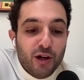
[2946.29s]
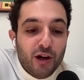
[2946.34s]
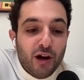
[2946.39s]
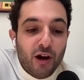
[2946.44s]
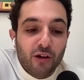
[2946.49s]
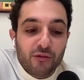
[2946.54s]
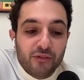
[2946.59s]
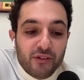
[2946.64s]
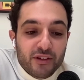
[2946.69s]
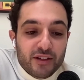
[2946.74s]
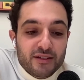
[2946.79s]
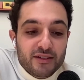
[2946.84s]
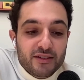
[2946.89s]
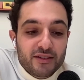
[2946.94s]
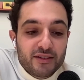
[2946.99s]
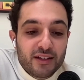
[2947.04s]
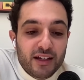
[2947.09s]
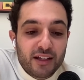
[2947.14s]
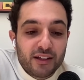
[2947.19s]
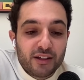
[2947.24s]

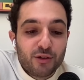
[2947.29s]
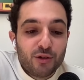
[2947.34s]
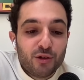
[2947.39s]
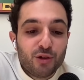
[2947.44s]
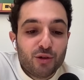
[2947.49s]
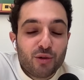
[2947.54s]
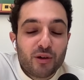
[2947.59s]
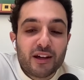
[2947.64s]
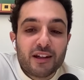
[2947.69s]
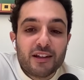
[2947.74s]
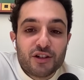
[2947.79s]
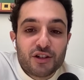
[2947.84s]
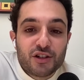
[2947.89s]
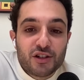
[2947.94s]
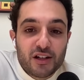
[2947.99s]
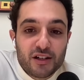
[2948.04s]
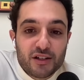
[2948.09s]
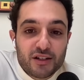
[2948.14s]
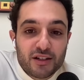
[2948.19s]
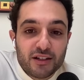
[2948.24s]
convinced that you can
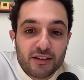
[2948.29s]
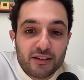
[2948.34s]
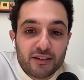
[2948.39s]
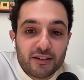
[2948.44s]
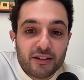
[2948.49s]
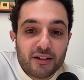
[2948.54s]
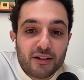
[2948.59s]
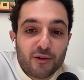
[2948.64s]
change it,